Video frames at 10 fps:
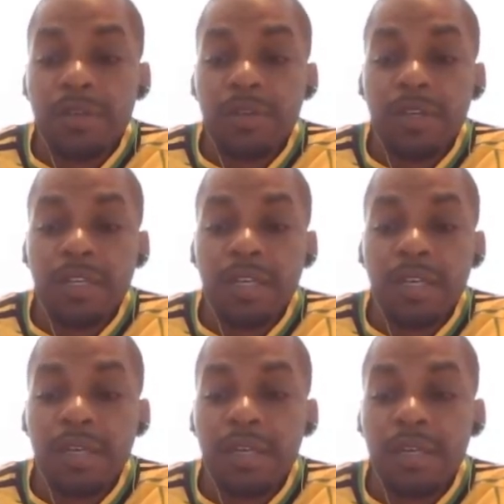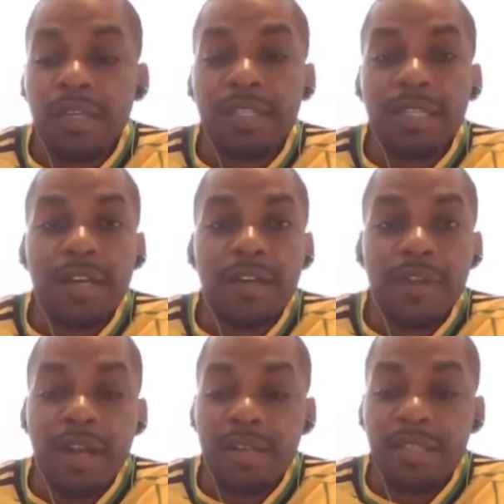Okay, it's Saka
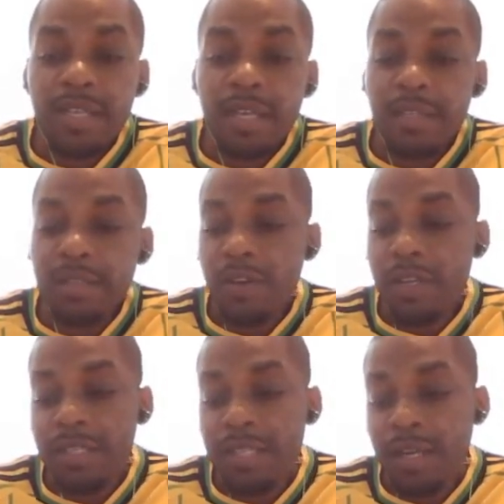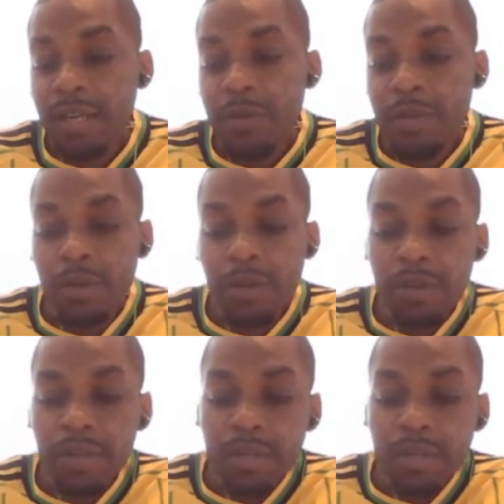for Arsenal. Okay, Saka would go.